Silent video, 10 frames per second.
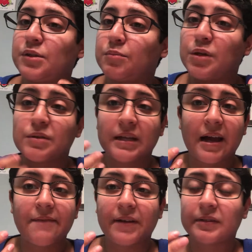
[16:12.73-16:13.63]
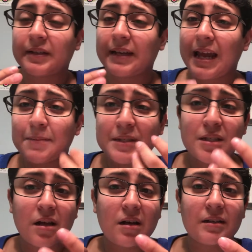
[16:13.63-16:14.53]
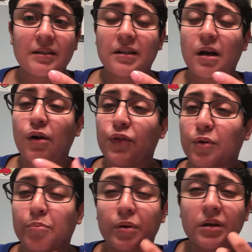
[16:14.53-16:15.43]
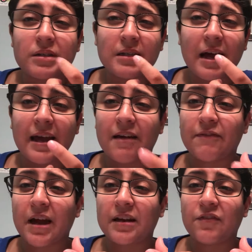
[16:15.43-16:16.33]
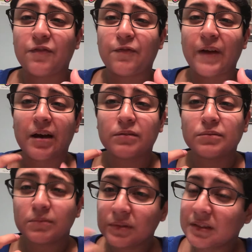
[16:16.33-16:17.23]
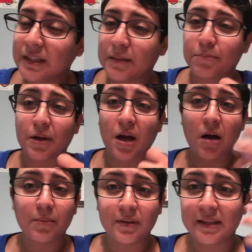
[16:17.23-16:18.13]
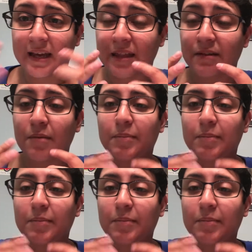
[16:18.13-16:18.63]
music I found on Amazon and other books I have kind of found and cobbled together,